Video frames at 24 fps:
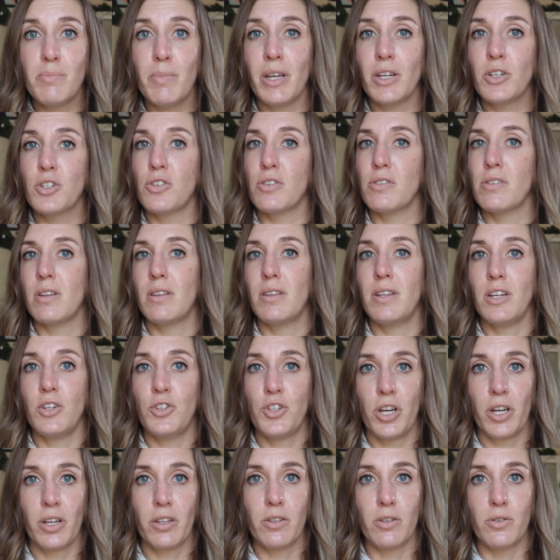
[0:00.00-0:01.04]
Make sure that they
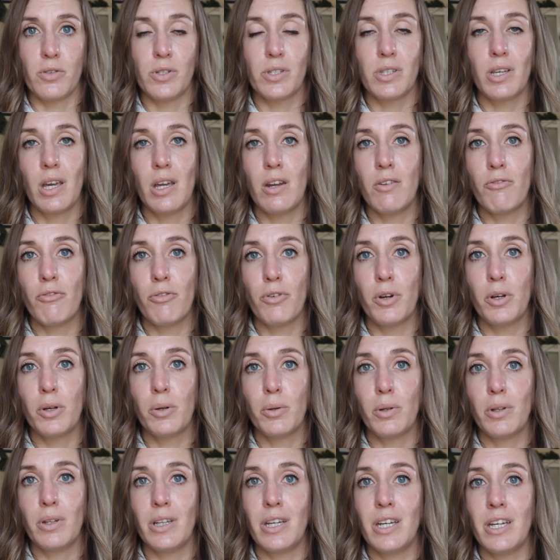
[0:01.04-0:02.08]
check their skin
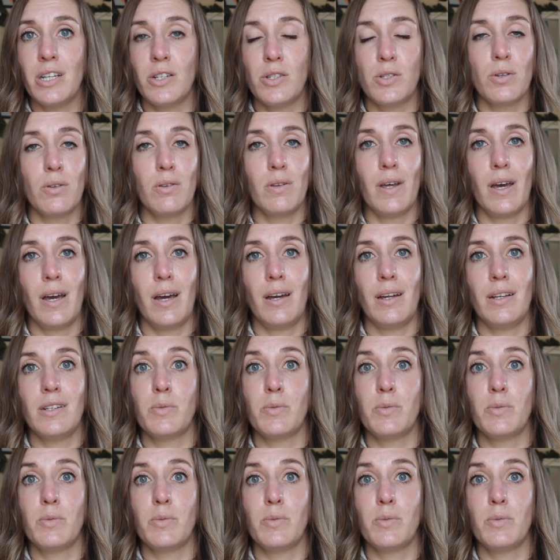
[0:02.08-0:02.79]
frequently so that,